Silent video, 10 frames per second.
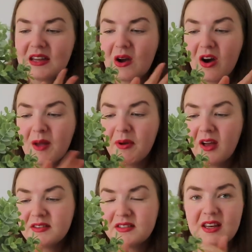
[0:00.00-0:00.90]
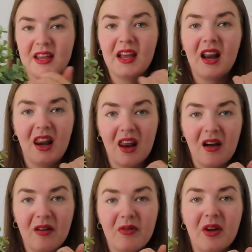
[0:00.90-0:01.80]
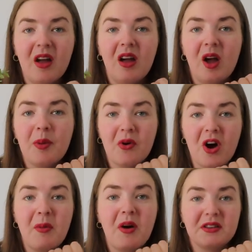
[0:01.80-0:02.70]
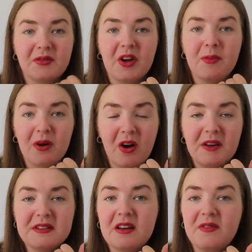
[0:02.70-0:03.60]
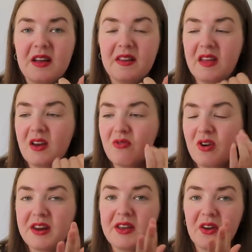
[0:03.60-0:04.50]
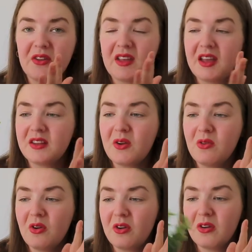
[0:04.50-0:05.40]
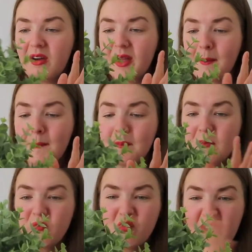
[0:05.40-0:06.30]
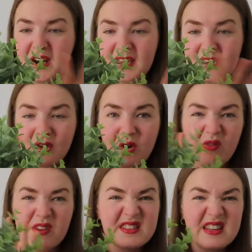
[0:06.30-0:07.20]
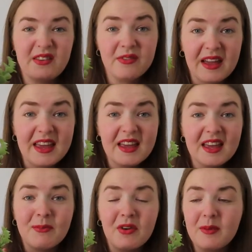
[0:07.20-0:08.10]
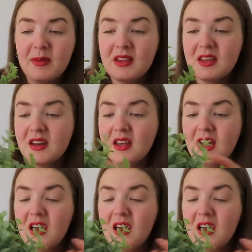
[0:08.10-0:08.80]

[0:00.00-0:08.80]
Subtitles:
Now, I personally love Primark's faux plants. I think they're really good. They don't look like really obviously fake, in my opinion.